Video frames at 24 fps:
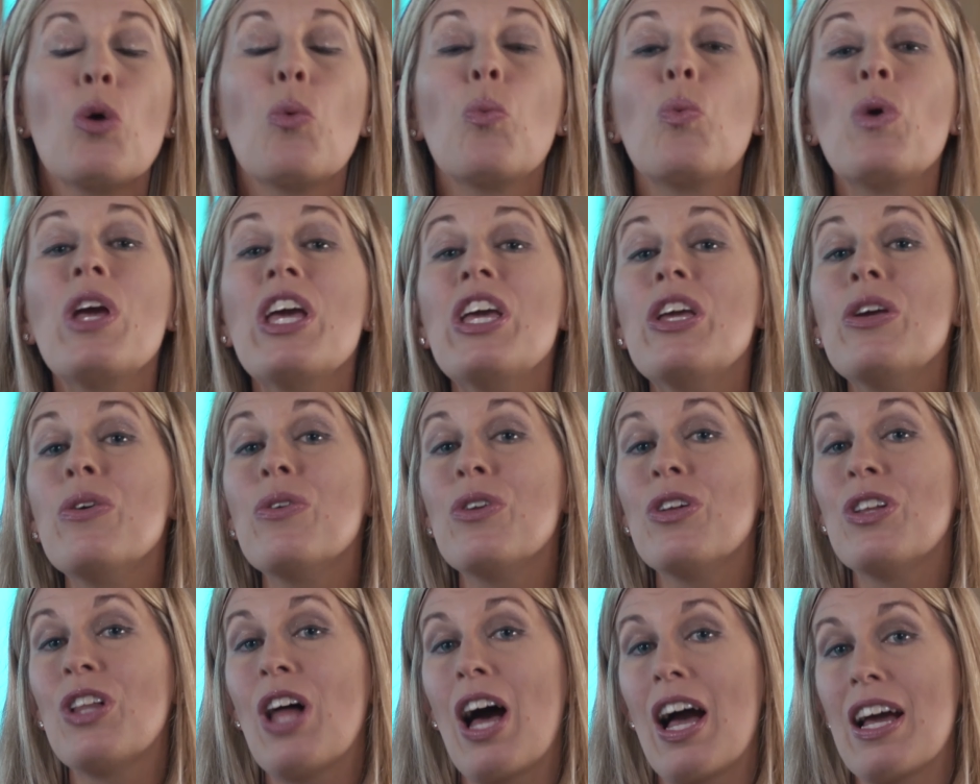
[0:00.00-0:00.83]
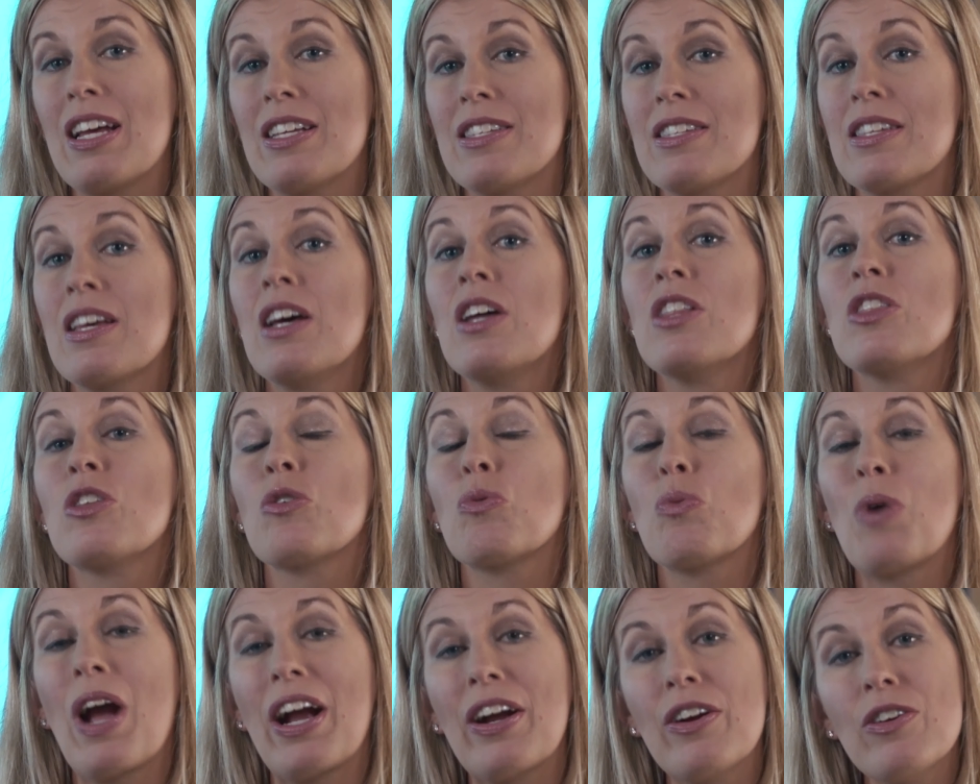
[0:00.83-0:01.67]
So we utilize the
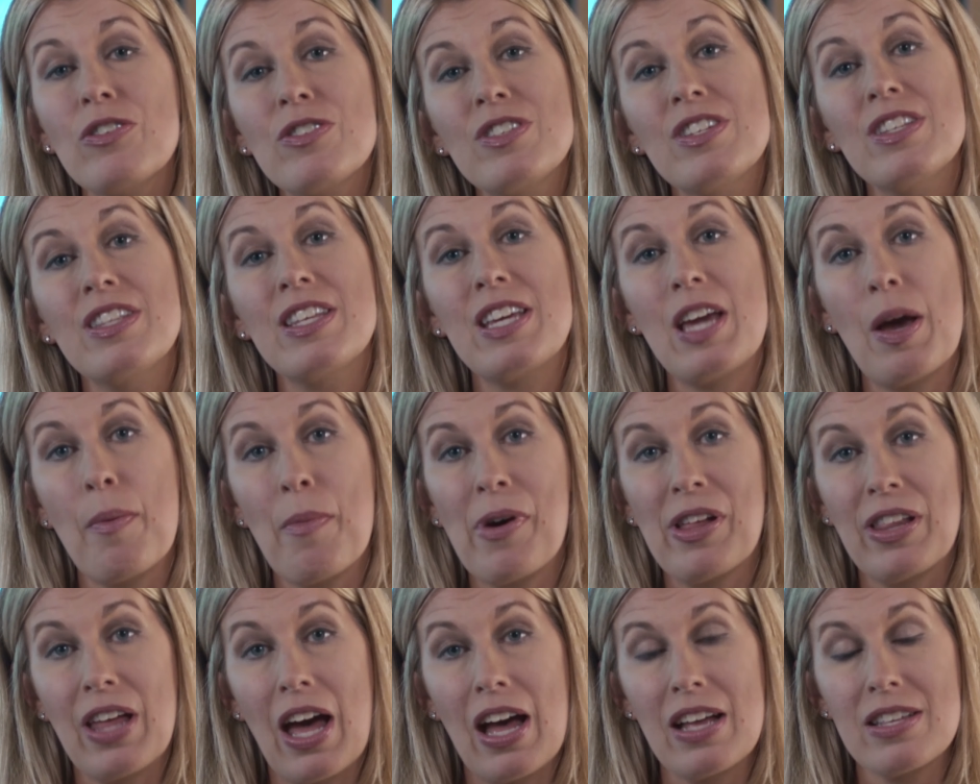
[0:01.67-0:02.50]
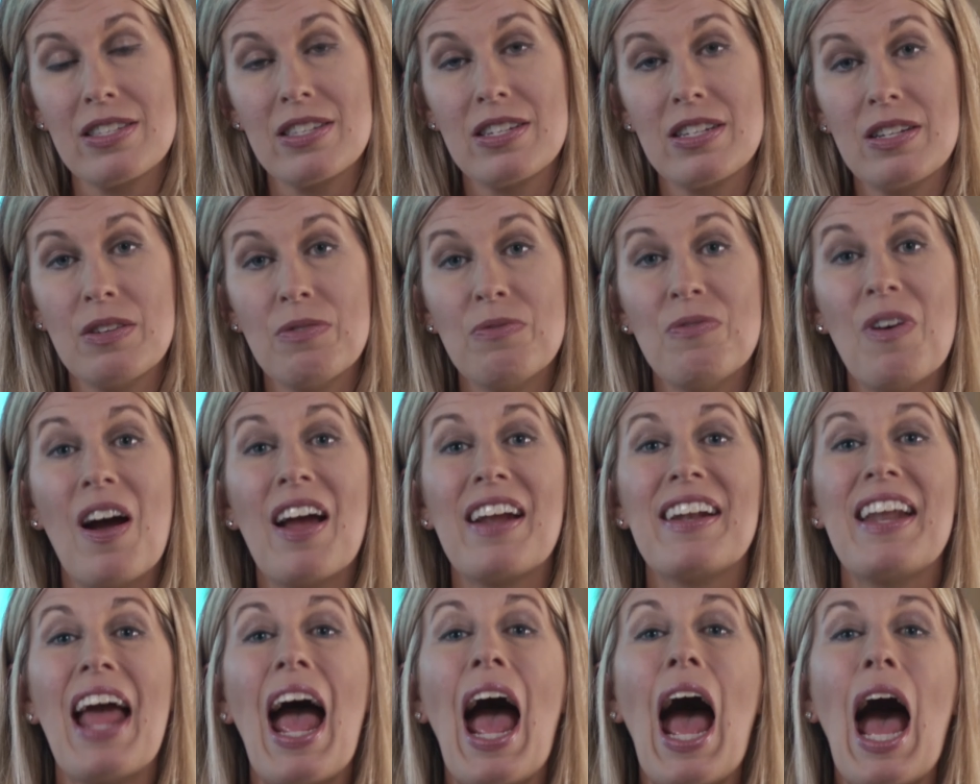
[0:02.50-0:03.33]
records in the MLS to
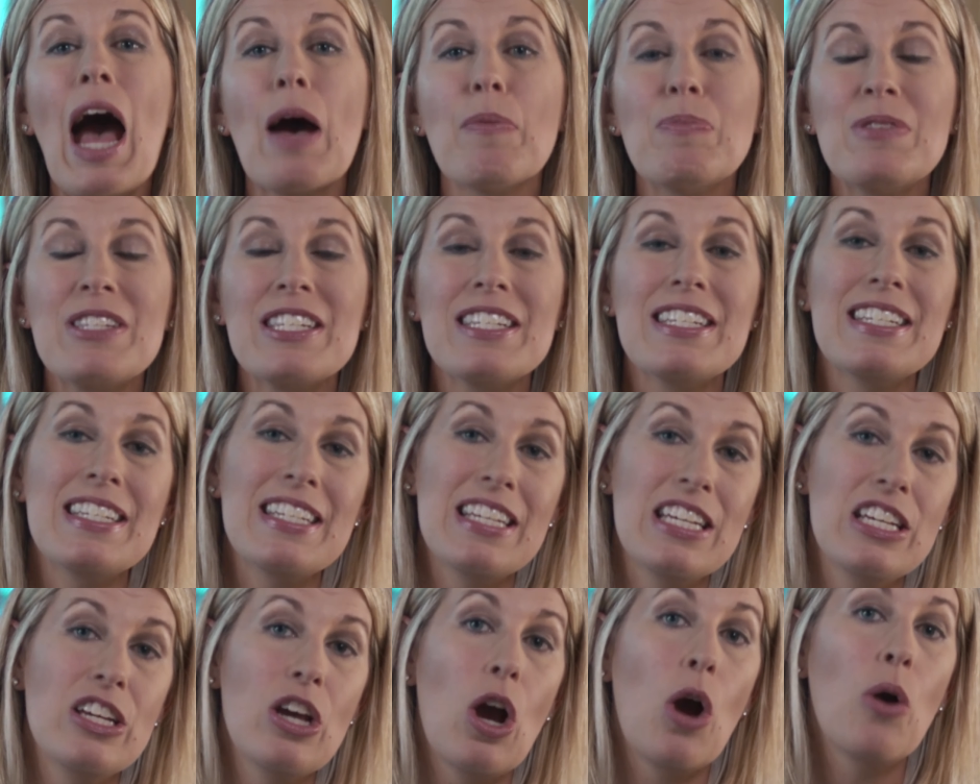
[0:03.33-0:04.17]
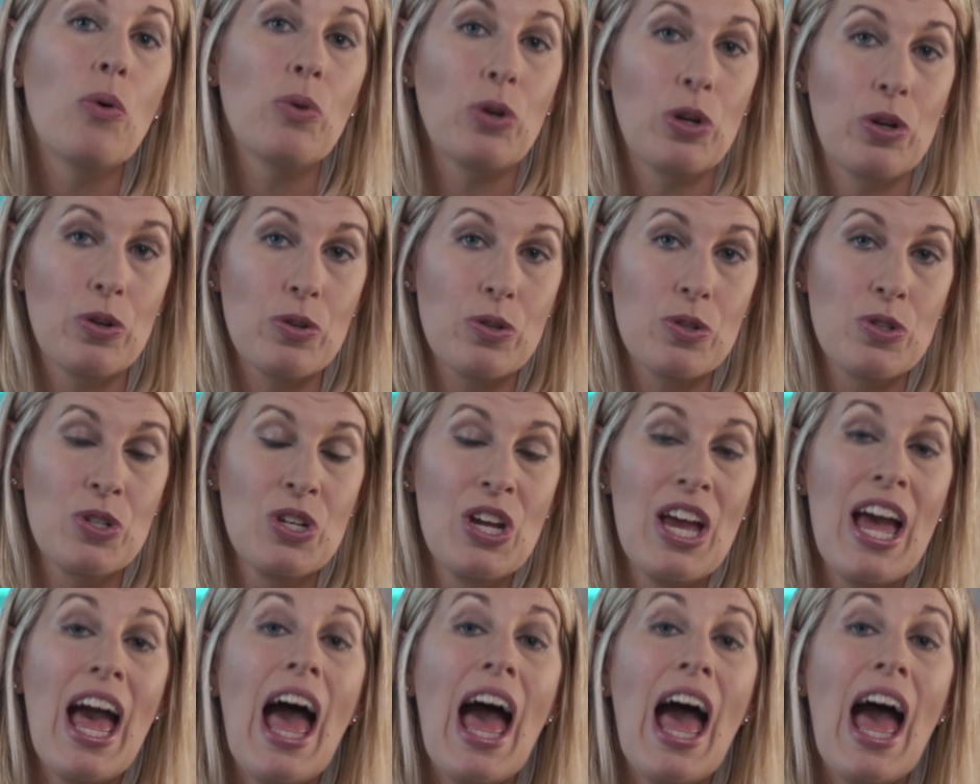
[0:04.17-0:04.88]
find absentee owners.